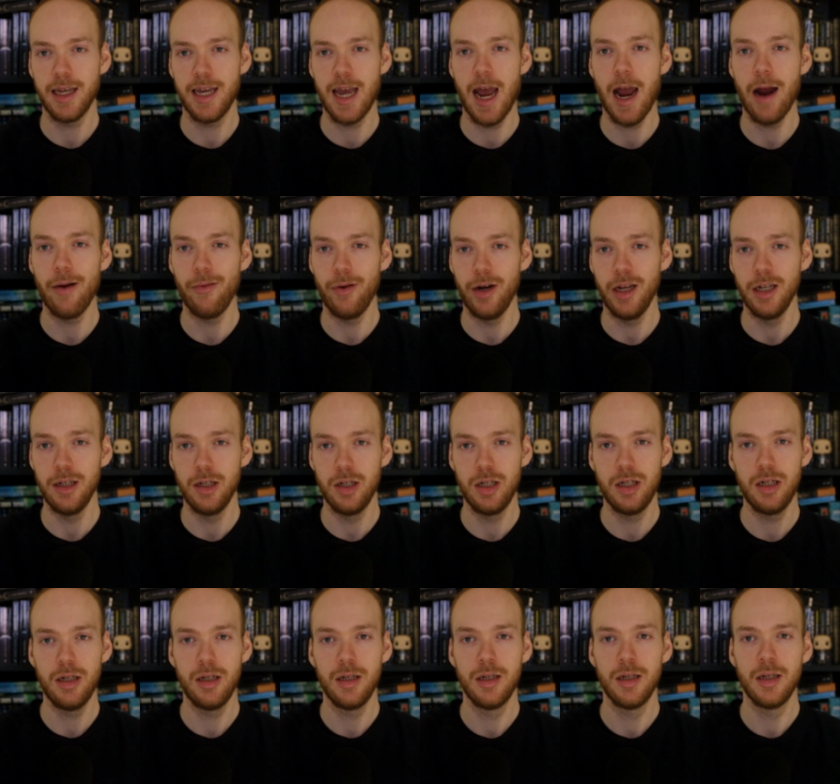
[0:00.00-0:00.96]

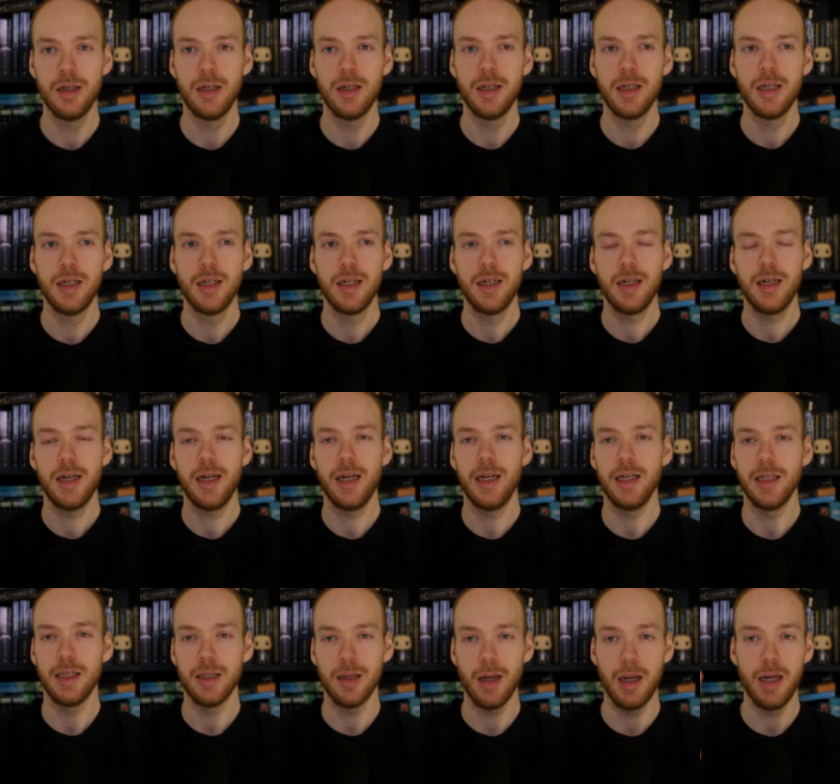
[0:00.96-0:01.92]
carriage.
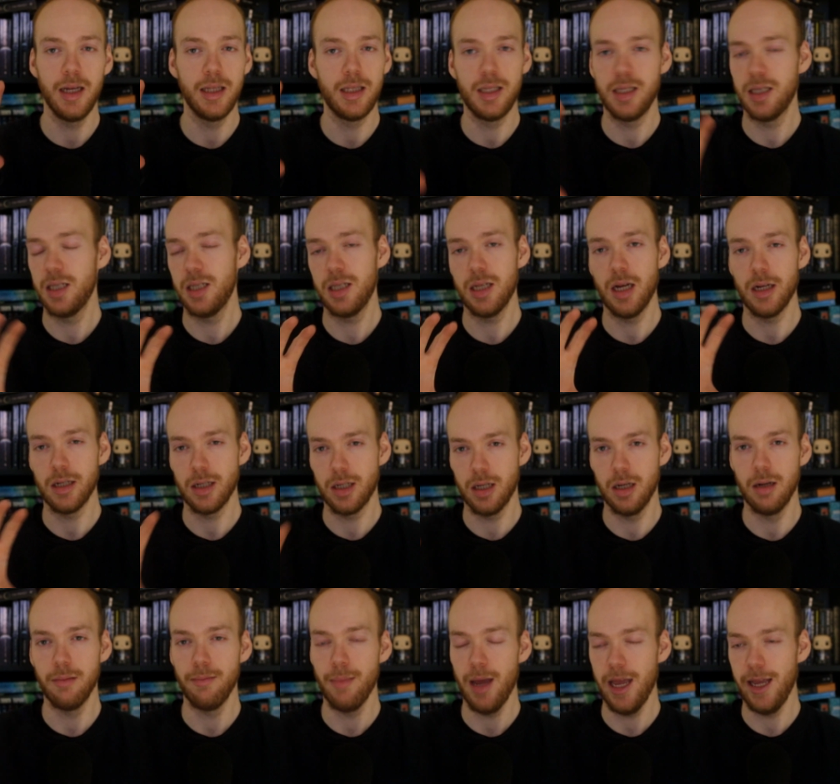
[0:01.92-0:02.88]
It's
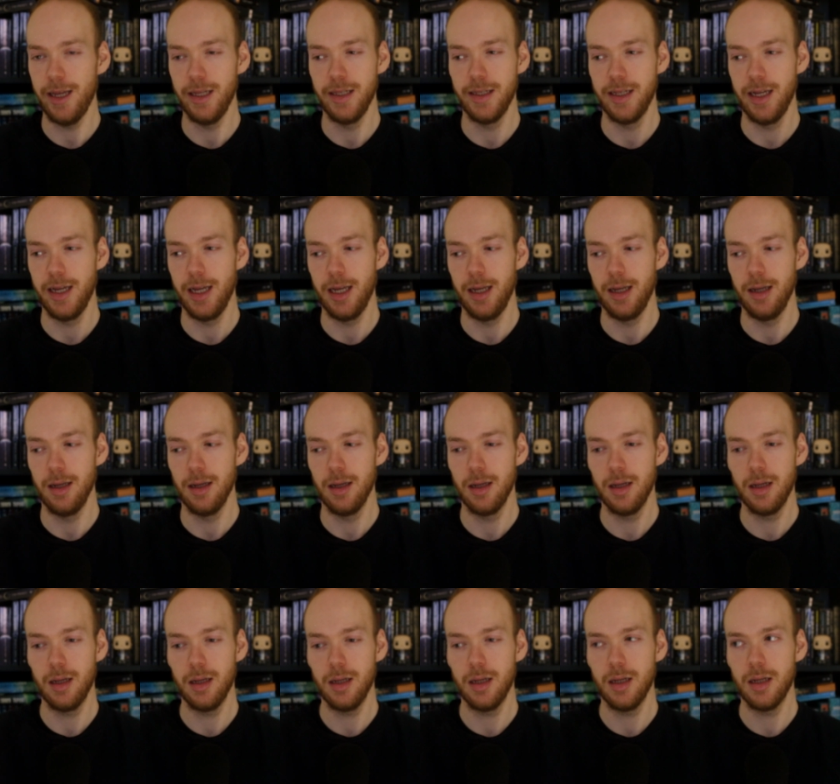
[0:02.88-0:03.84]
such an amazing
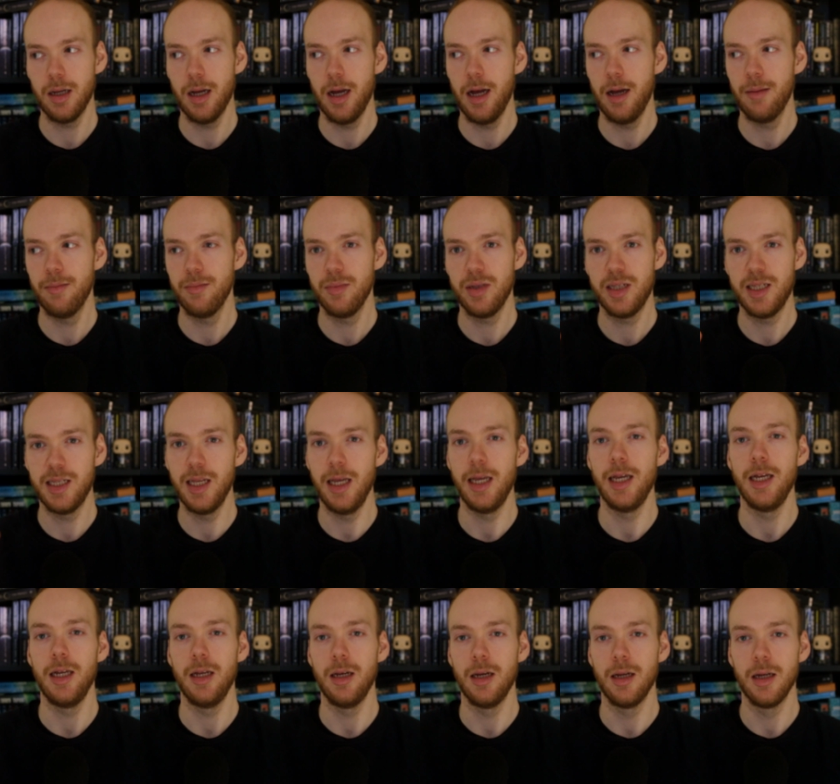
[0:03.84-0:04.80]

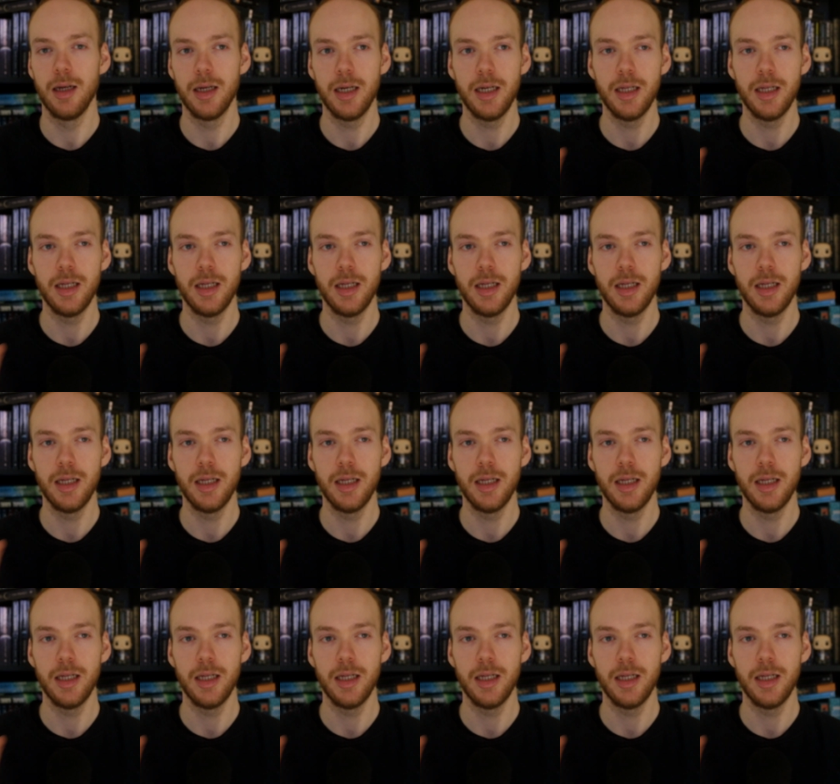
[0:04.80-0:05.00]
scene.